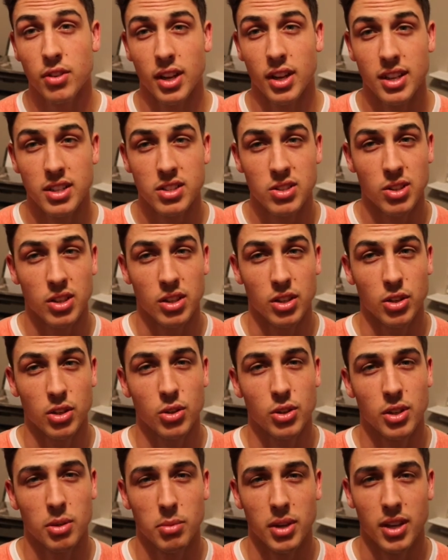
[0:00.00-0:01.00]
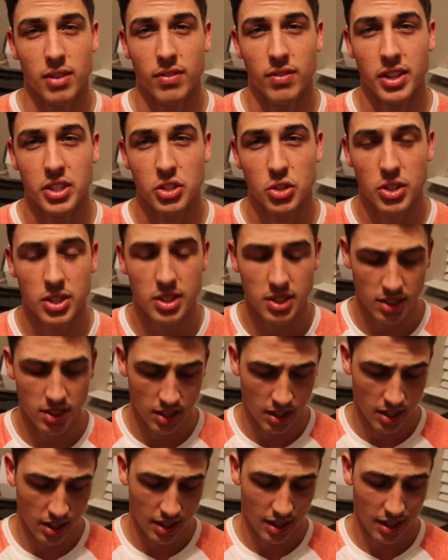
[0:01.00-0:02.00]
I guess you can do. You can be adventurous.
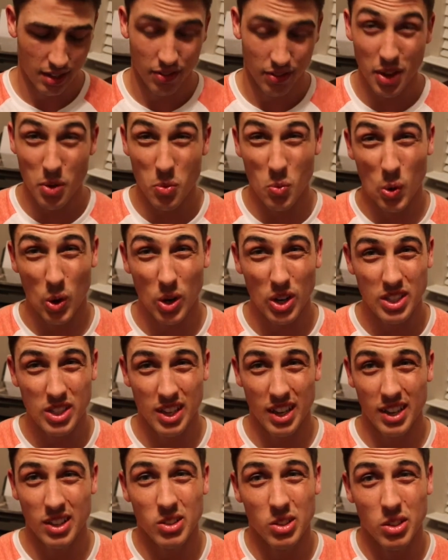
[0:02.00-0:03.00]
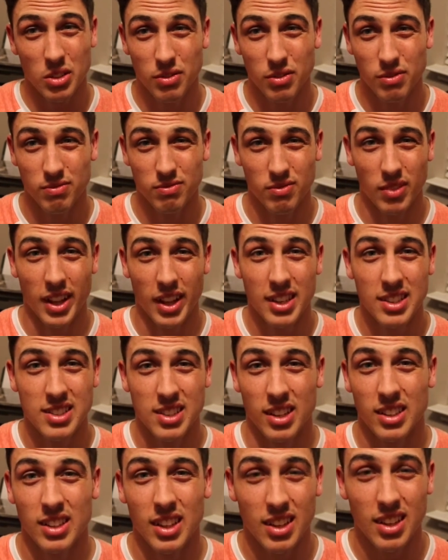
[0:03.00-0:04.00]
That works. I don't know if ladies
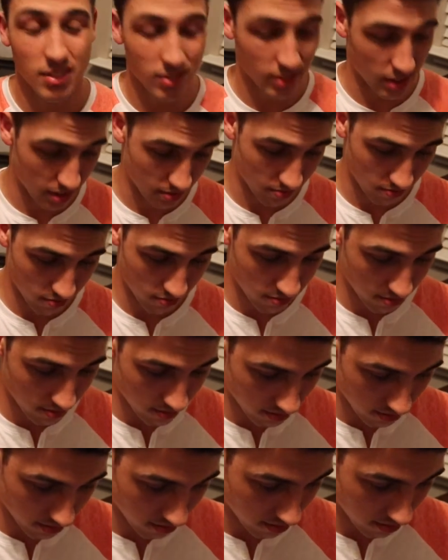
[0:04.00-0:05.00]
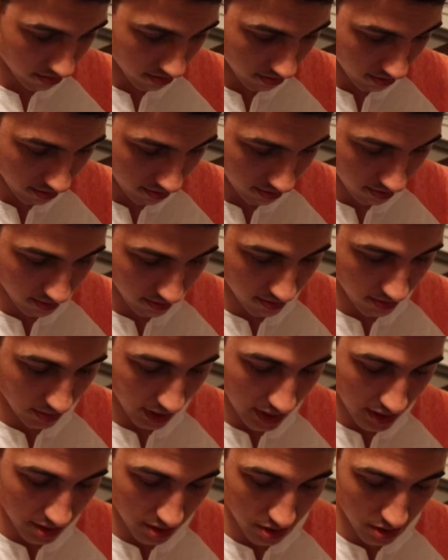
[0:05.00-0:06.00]
like that, but
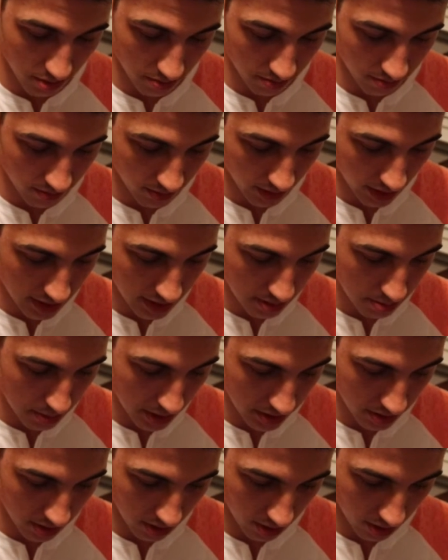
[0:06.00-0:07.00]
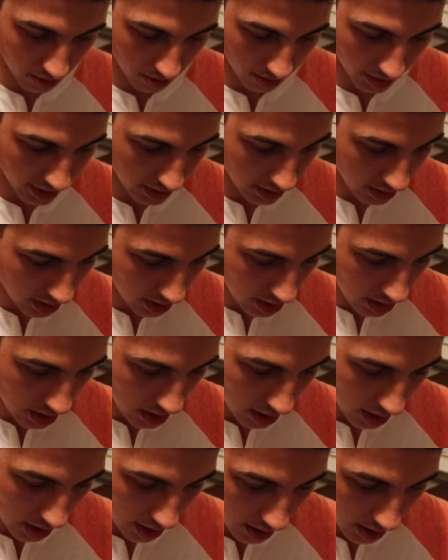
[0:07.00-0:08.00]
I don't know. Ladies' minds are harder.
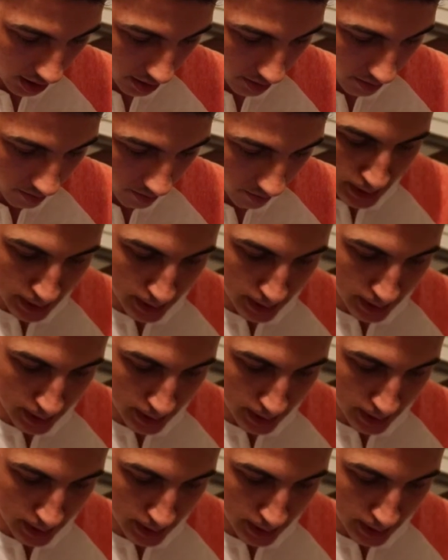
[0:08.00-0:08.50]
Let's